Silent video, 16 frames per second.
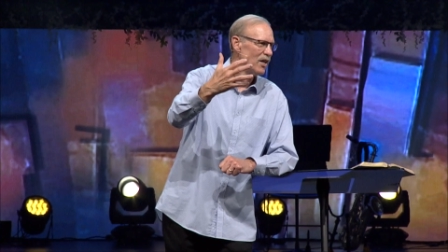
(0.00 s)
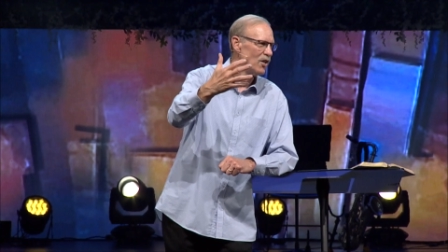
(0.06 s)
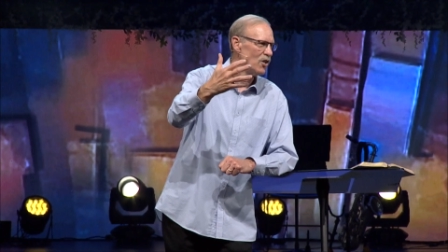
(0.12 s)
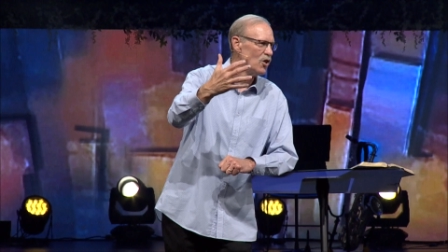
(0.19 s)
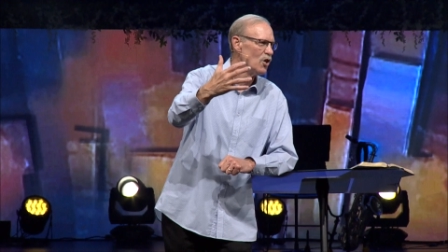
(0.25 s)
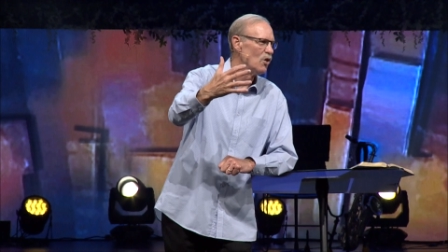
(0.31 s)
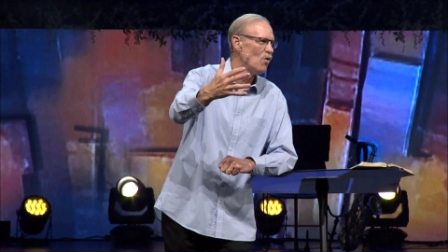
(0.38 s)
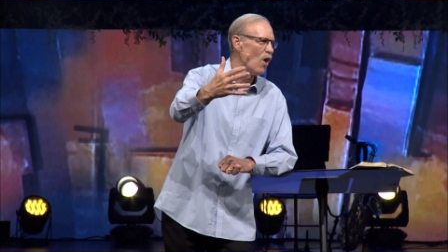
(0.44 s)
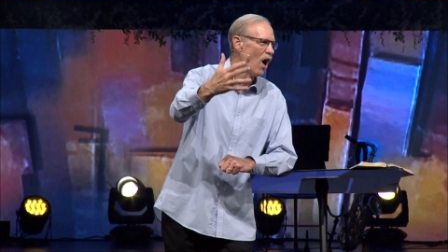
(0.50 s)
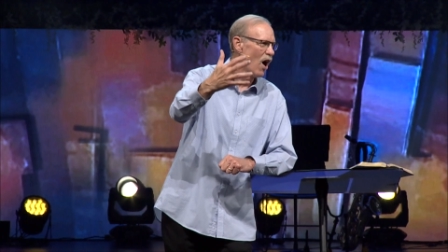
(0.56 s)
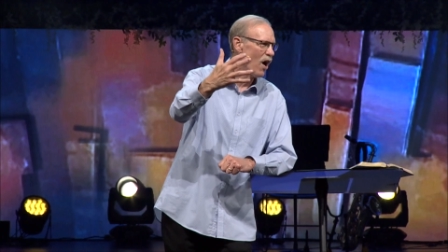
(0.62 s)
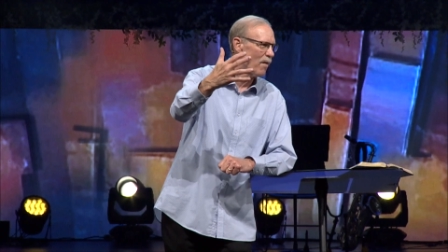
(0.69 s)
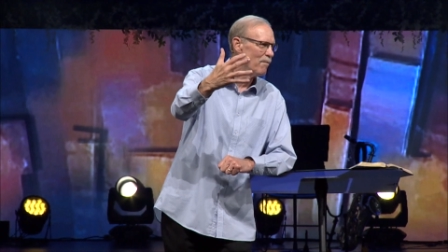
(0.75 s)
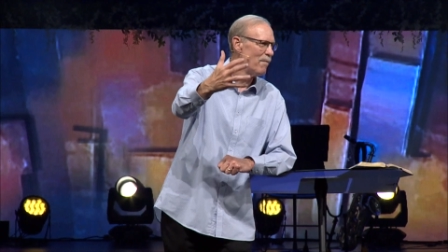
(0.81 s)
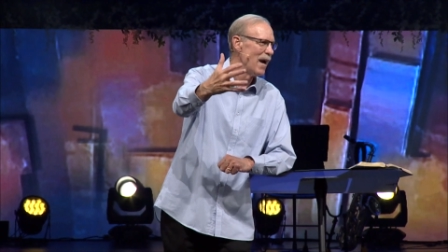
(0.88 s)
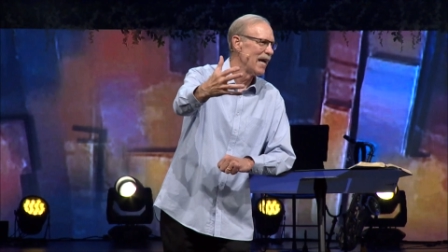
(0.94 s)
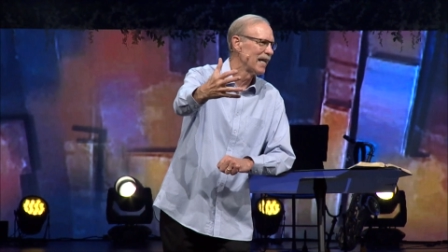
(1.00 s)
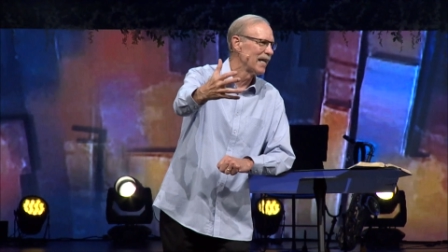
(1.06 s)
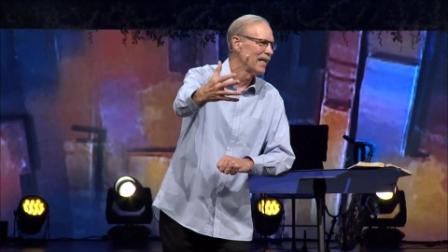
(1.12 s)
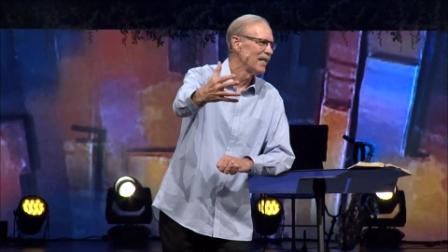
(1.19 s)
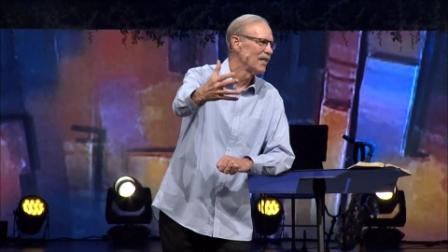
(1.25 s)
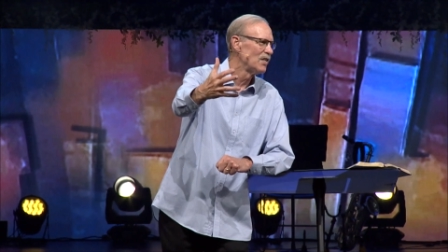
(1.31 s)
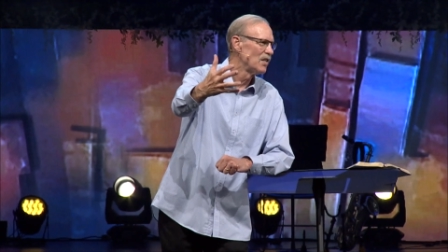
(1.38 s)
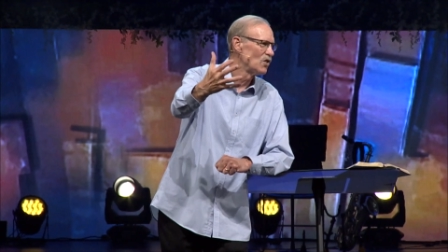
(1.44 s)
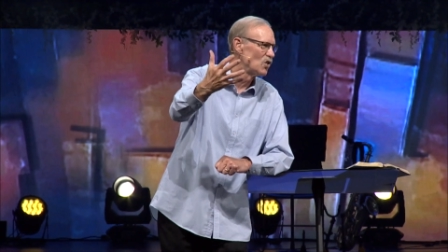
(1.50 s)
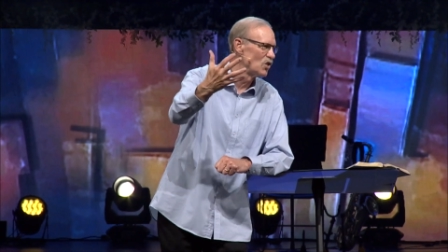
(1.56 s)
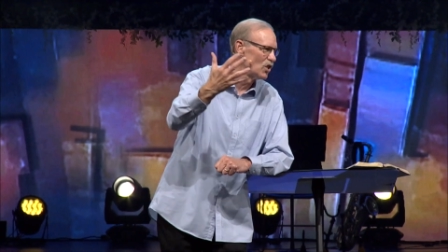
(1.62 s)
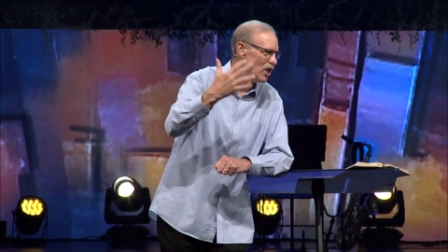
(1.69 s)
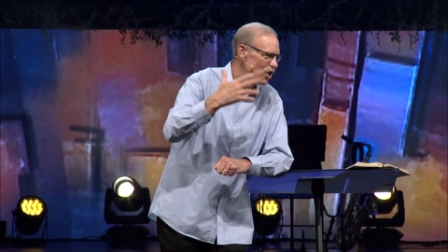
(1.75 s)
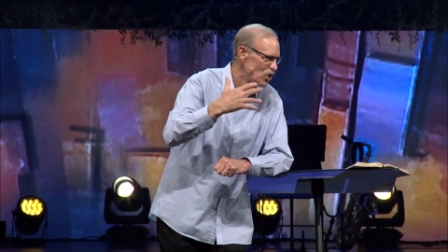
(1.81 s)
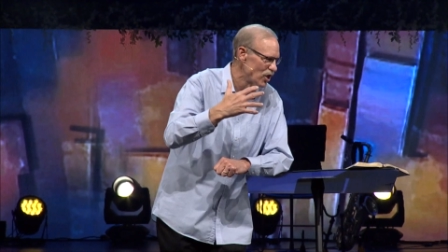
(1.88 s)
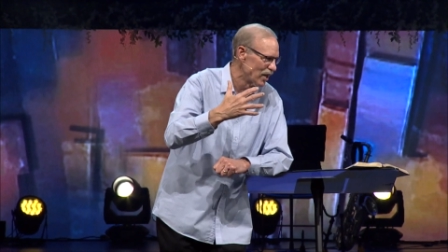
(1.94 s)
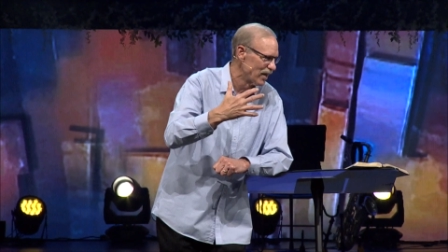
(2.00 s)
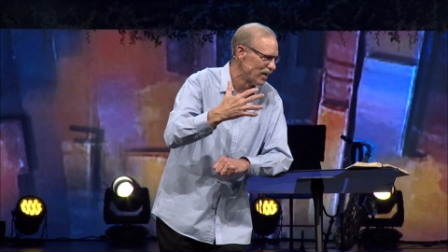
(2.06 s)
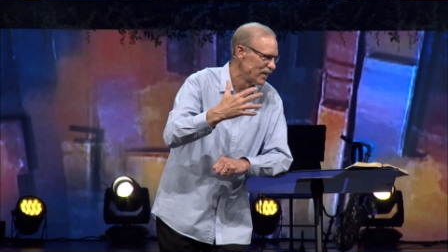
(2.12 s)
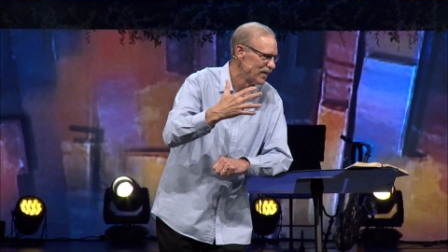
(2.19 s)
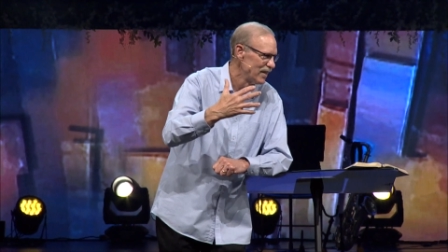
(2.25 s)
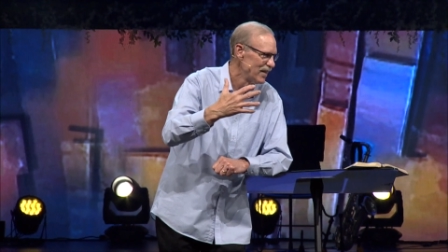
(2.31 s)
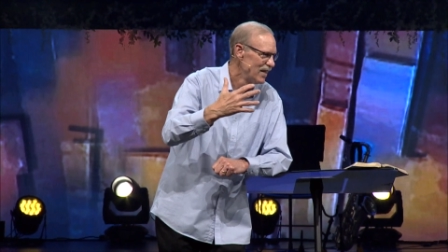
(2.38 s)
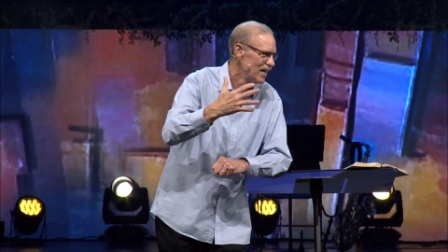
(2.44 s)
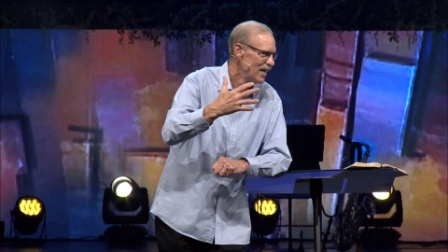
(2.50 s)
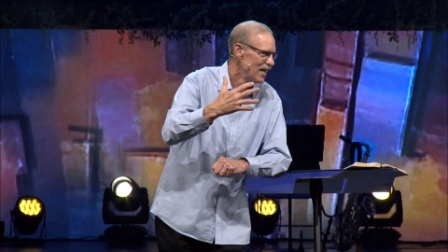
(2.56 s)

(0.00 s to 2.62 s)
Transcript: you are making a decision